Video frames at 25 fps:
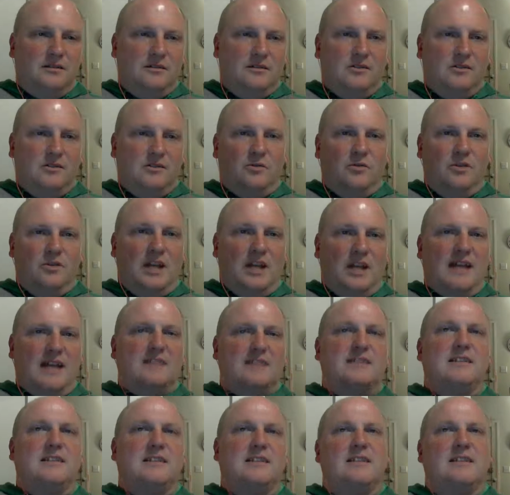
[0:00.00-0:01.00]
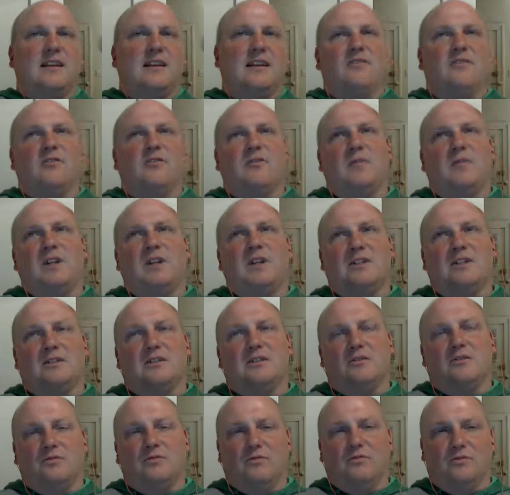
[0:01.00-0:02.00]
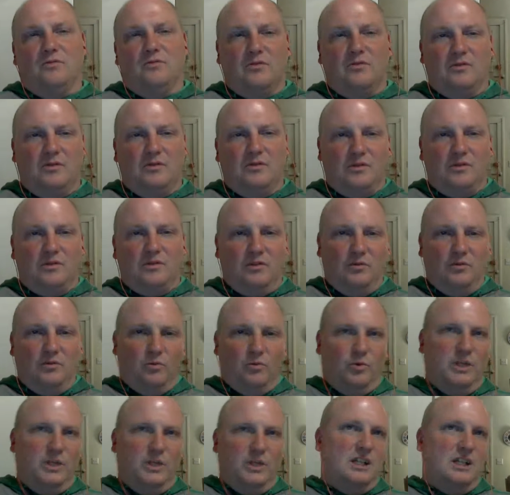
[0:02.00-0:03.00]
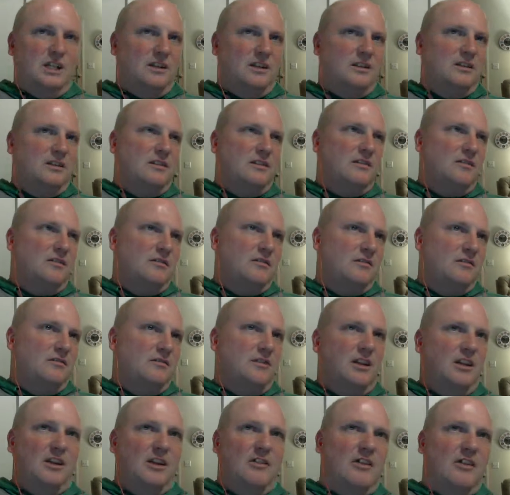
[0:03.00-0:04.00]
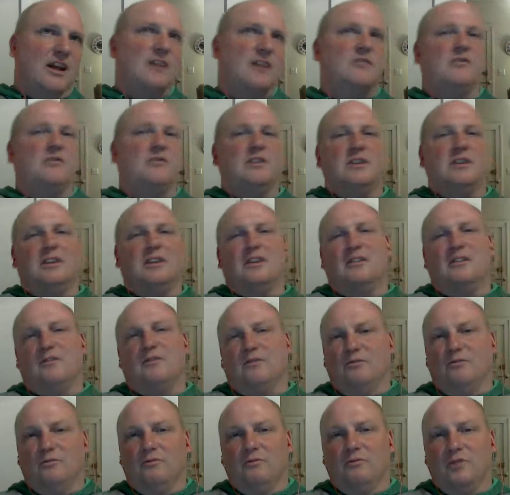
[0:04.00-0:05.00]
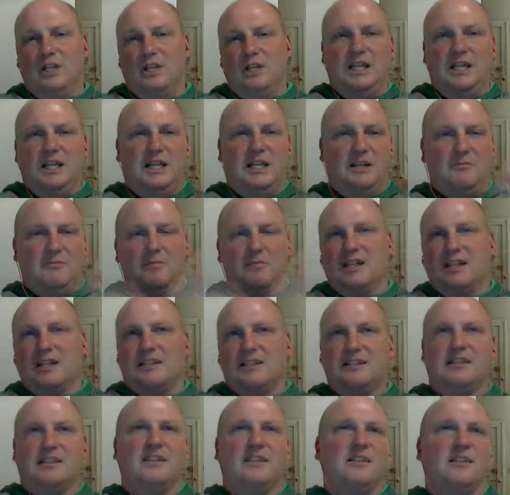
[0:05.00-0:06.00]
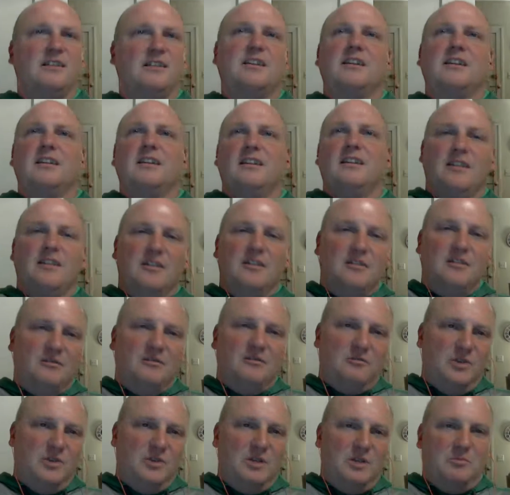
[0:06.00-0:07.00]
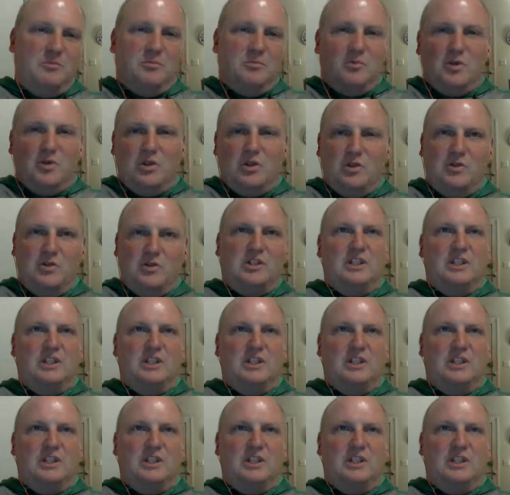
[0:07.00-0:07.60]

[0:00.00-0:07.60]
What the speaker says: access that information, read it, interact with it, remix it, reproduce it,